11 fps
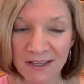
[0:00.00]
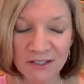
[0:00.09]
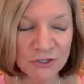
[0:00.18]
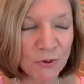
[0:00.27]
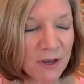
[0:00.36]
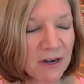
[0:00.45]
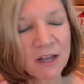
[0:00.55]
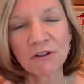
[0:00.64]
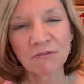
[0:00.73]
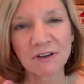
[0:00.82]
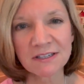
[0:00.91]
So
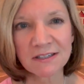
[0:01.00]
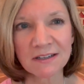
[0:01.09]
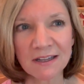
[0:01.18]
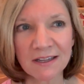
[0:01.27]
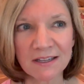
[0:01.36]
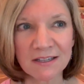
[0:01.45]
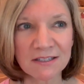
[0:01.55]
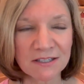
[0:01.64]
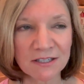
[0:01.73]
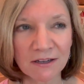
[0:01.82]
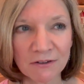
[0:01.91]
another reason
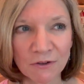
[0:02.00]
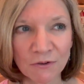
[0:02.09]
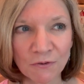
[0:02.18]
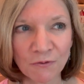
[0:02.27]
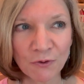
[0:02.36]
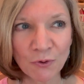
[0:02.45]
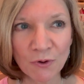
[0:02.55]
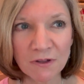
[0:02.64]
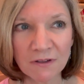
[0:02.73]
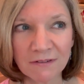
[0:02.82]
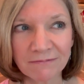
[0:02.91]
is
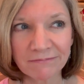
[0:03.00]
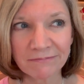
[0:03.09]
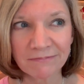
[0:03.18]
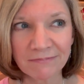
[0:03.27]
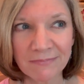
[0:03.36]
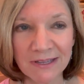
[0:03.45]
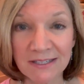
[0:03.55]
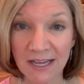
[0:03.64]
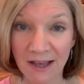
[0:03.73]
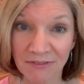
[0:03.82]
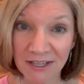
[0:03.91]
fuel is
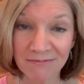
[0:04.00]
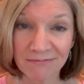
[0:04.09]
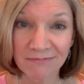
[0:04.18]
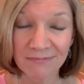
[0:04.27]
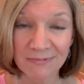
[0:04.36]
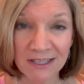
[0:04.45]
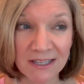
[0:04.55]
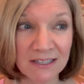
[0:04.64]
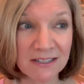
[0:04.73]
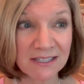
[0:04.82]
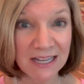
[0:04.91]
heavy.
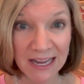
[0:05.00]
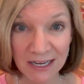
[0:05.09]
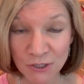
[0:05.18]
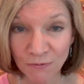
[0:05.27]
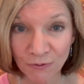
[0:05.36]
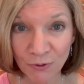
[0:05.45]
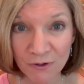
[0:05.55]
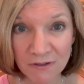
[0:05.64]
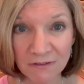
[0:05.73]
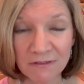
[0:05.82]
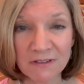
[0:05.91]
It takes
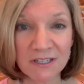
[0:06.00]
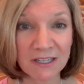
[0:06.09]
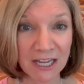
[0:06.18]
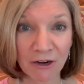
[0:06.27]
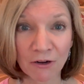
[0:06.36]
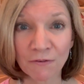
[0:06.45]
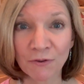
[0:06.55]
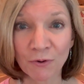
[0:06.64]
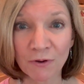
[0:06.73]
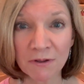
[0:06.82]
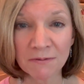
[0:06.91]
fuel to carry
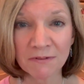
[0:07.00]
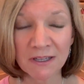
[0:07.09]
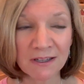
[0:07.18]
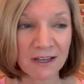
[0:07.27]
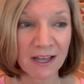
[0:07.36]
fuel. A